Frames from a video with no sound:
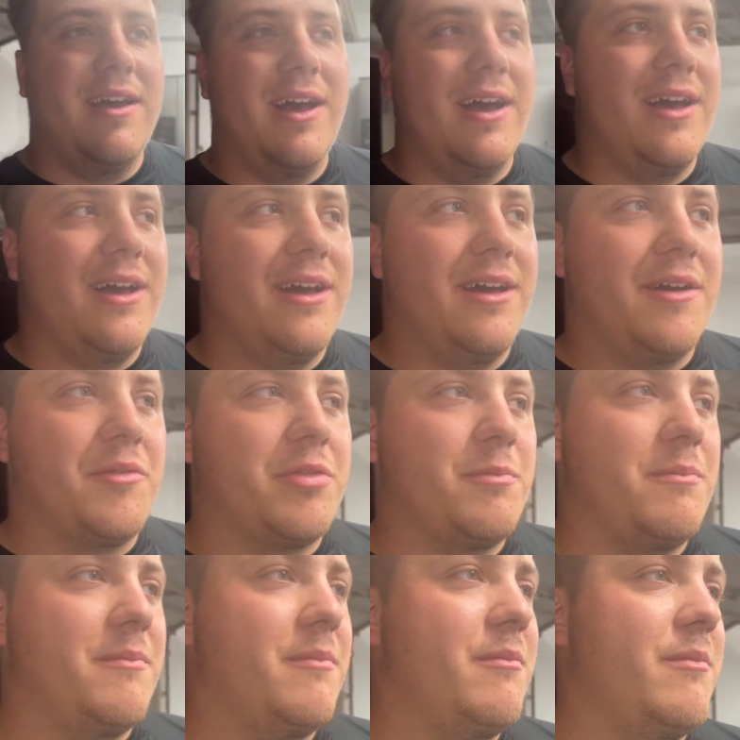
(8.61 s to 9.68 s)
Uh, I was
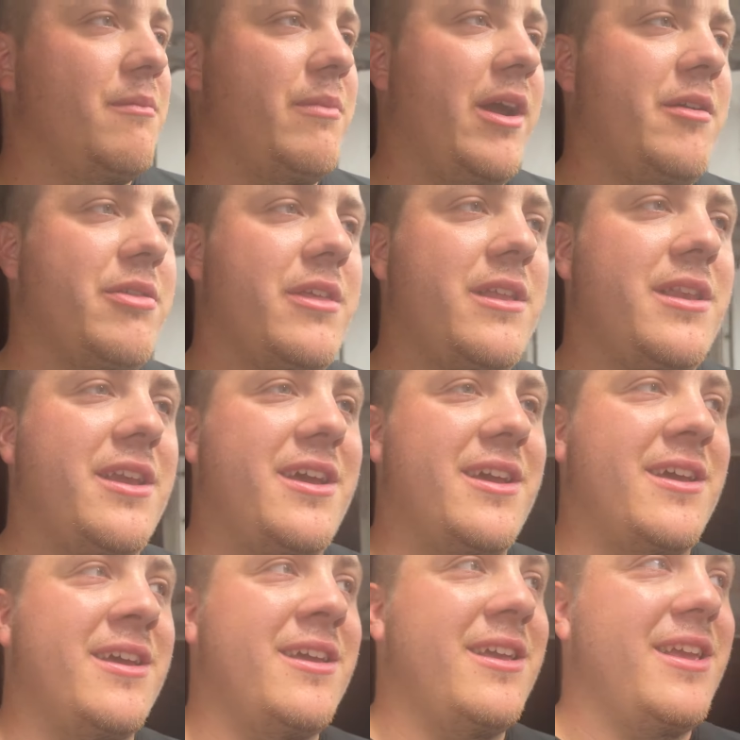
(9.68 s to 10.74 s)
browsing
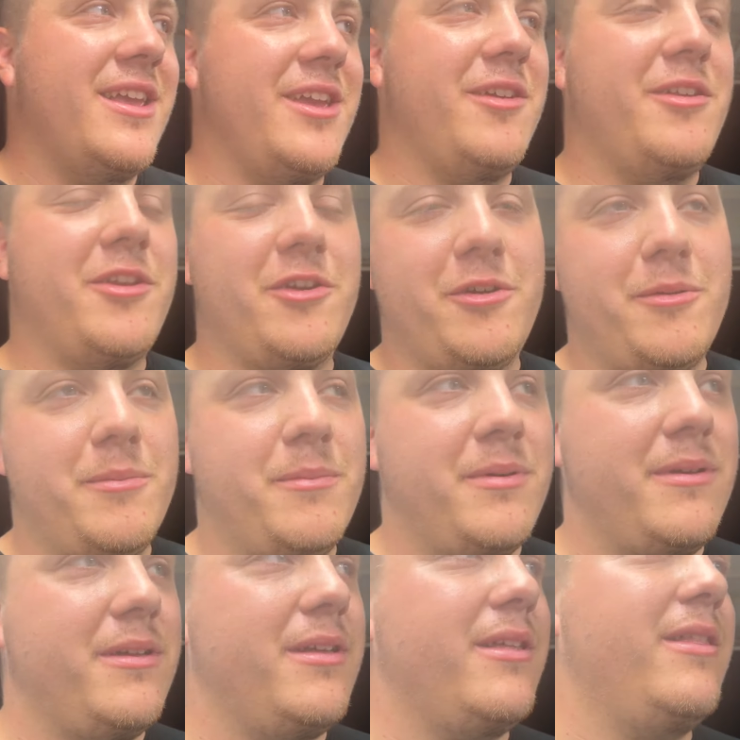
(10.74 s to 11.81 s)
uh, YouTube
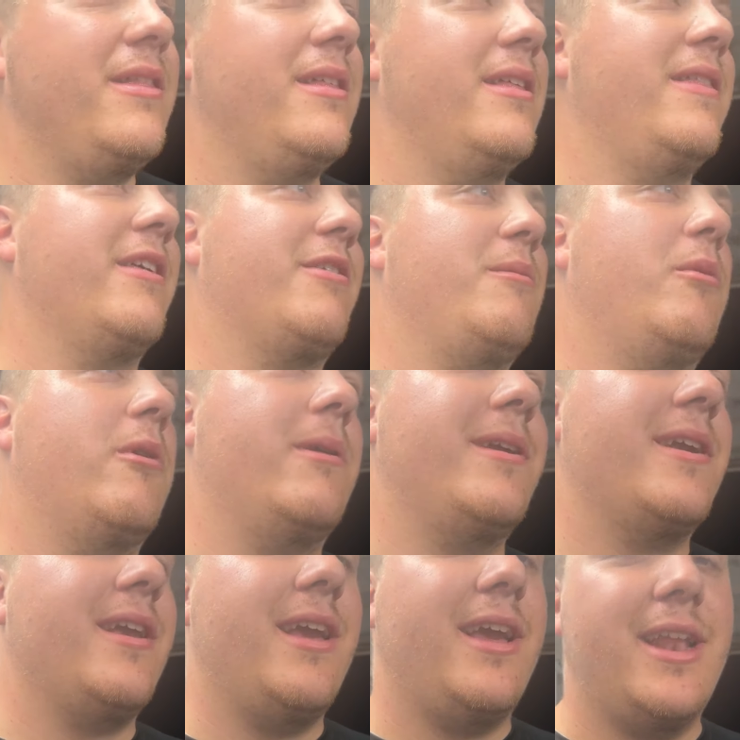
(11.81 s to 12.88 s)
this
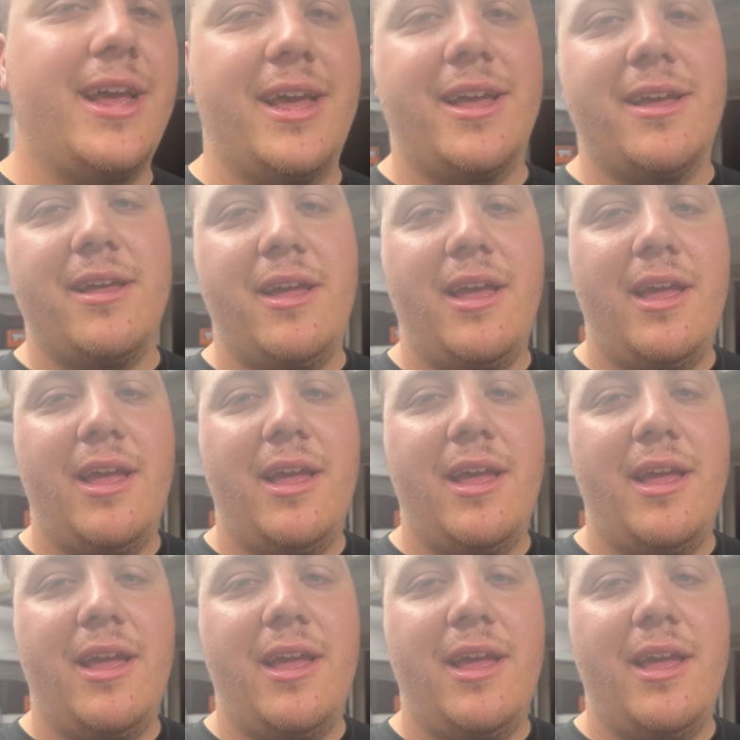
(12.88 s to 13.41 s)
morning and uh,